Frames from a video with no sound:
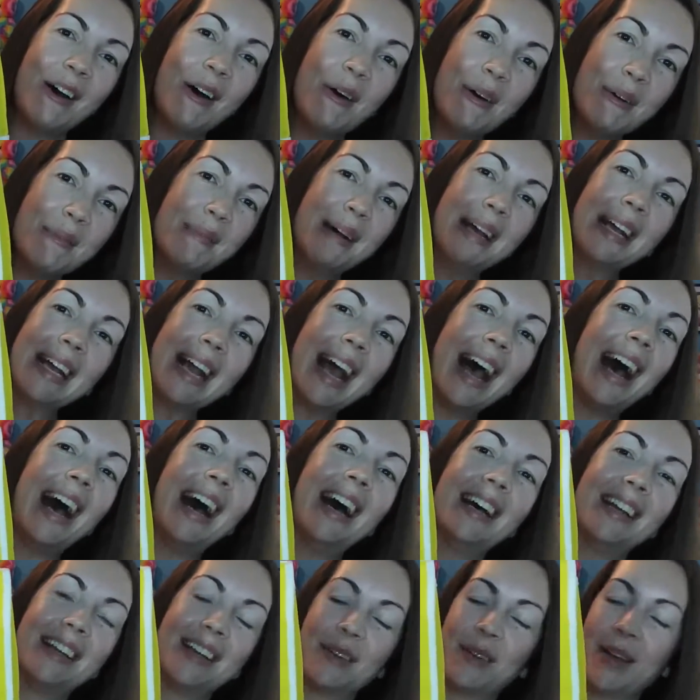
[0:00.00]
Oh my
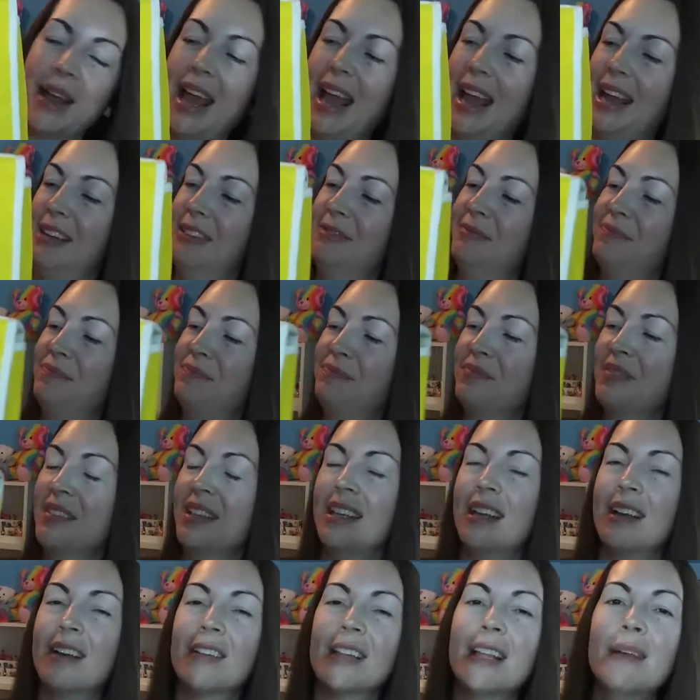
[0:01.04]
god, okay.
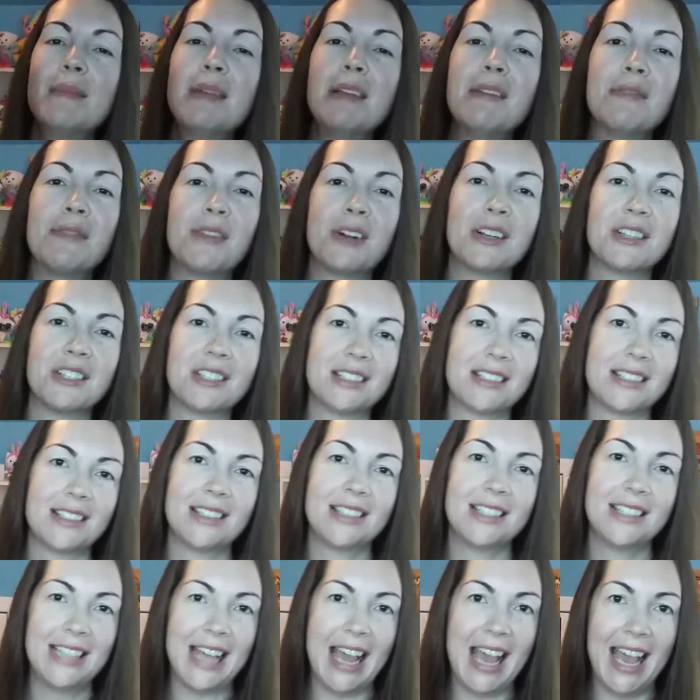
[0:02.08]
Let me first
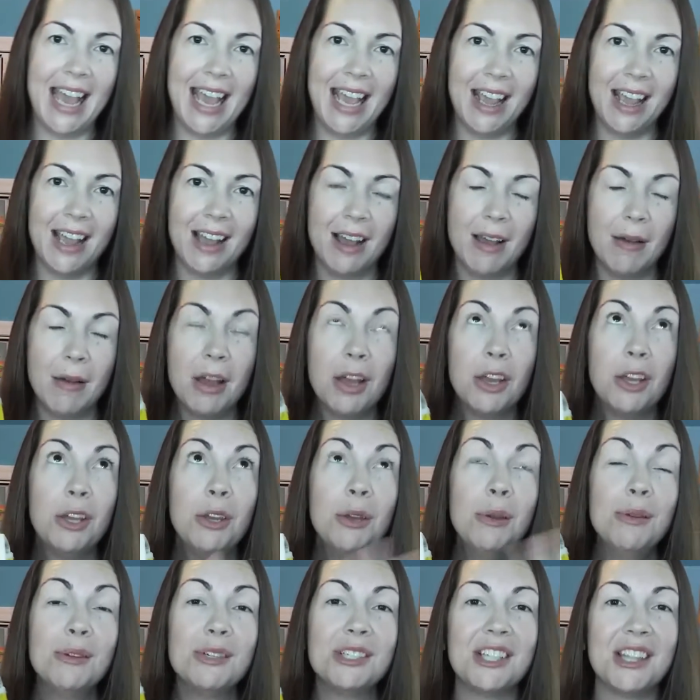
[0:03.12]
say
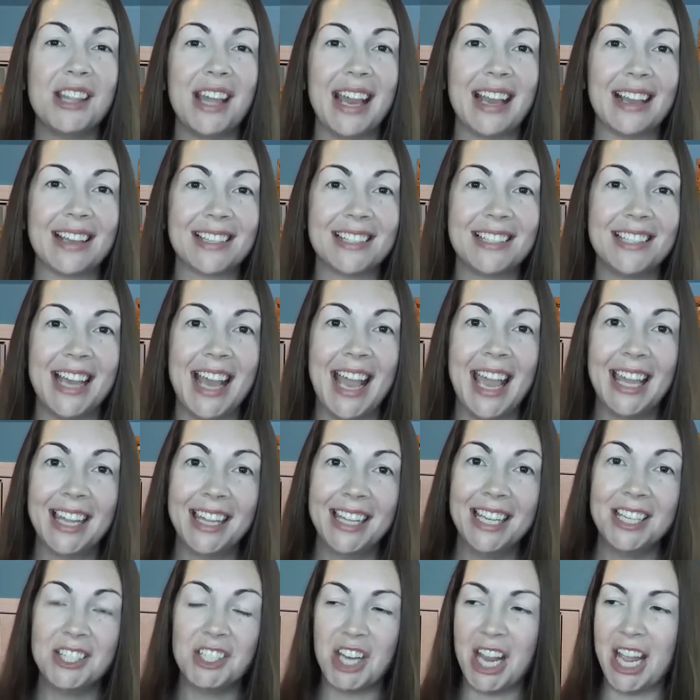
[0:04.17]
huge thanks to
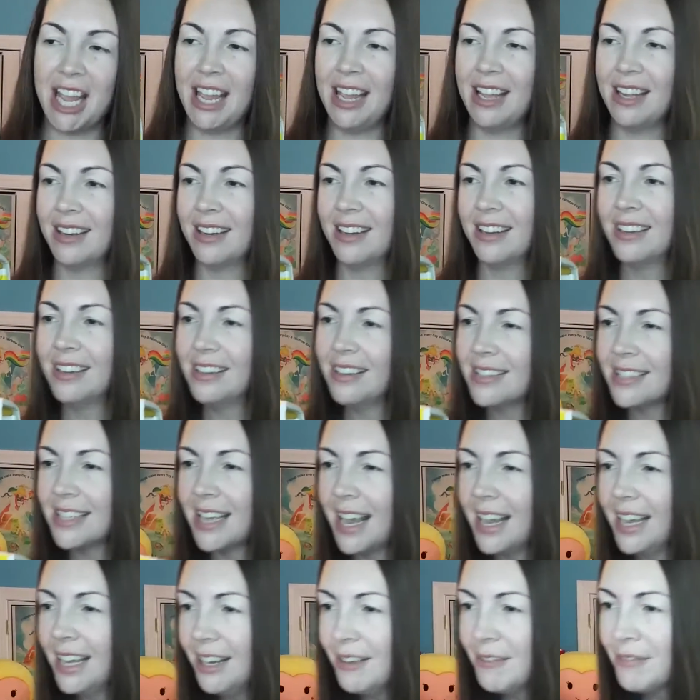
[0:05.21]
Haley Jane, is it
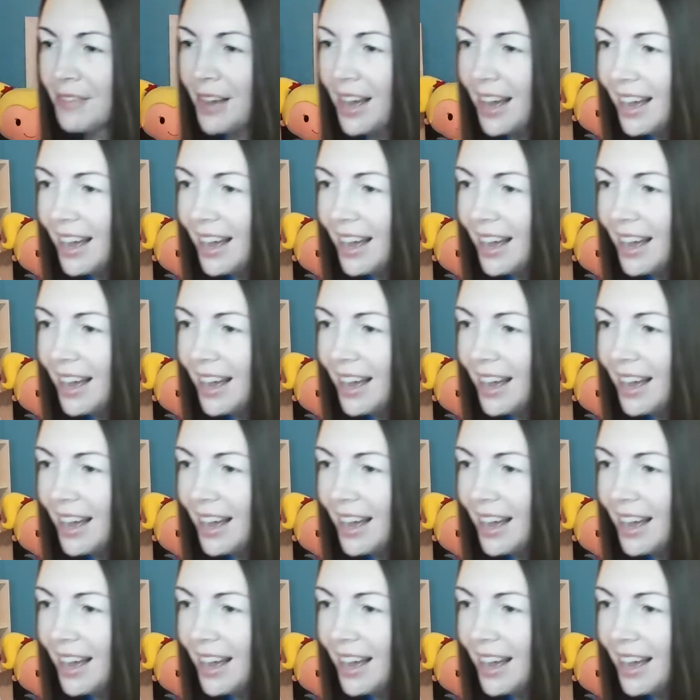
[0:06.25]
85?